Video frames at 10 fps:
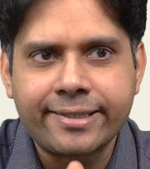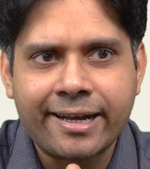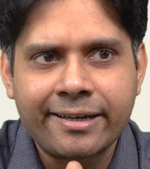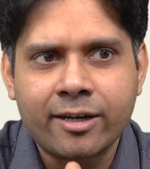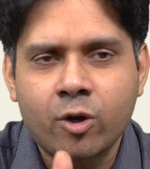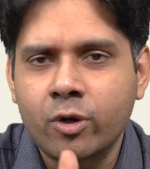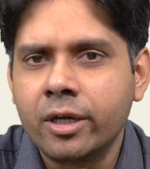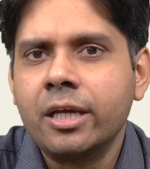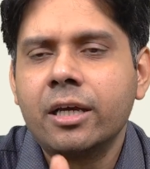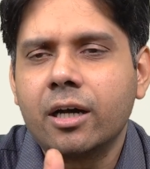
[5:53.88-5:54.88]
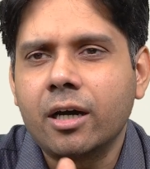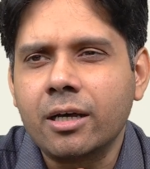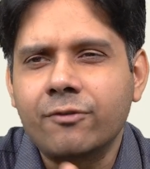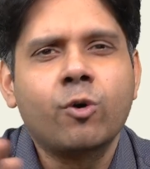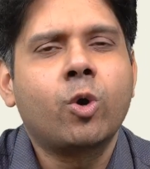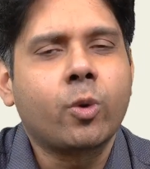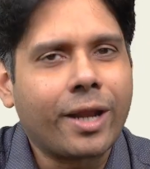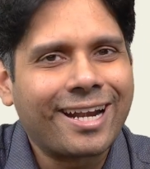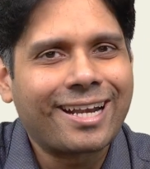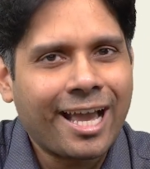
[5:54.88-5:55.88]
exactly around 4 to
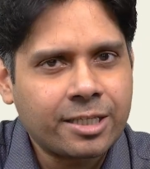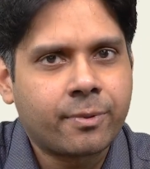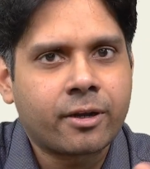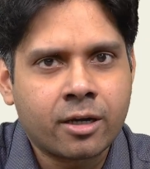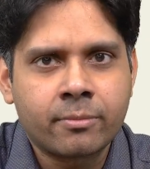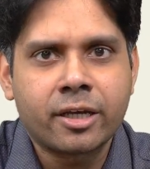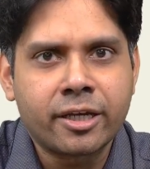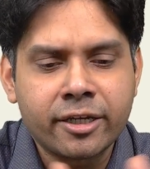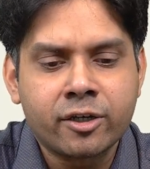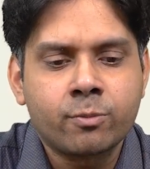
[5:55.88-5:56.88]
8 lakhs per annum in Indian